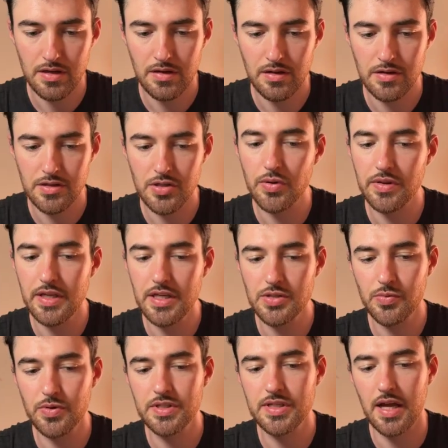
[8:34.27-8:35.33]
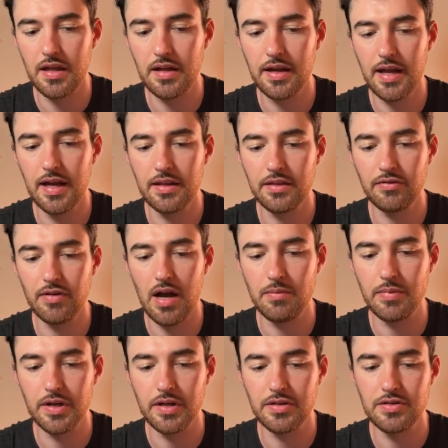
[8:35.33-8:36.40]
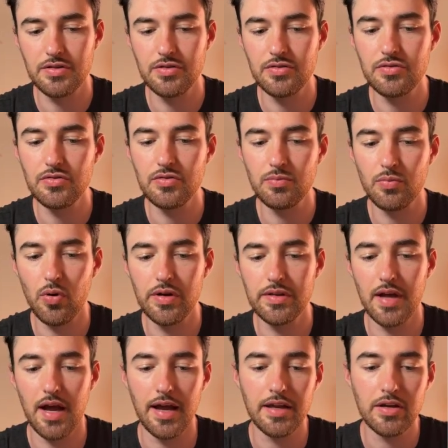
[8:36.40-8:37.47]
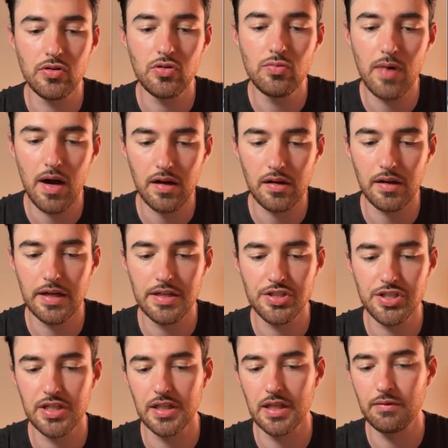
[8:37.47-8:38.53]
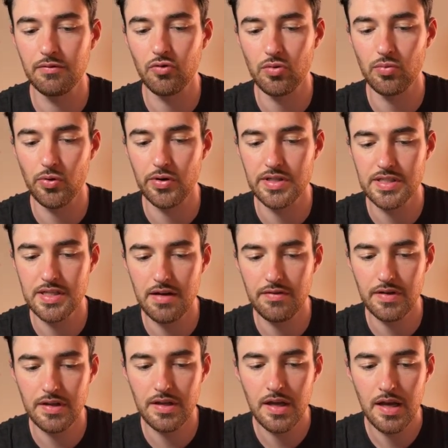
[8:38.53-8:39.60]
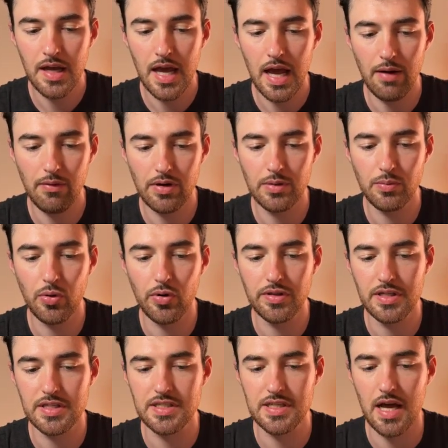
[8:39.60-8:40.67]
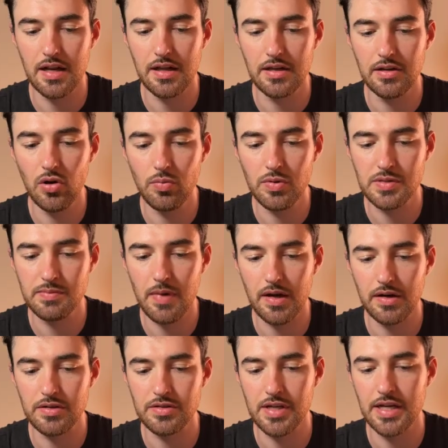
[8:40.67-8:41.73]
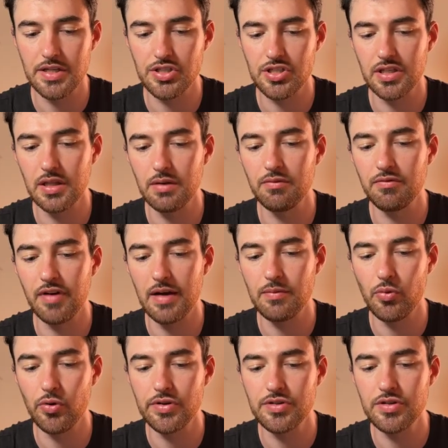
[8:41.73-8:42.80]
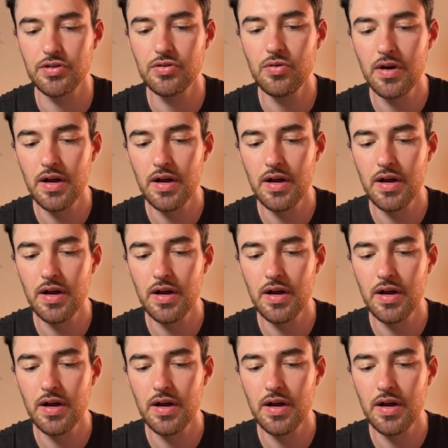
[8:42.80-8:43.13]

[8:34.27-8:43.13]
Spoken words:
So with this, we're telling Anthropic to point the Haiku model at GLM 4.7, and we're going to point the Sonnet and Opus models at GLM 5.2.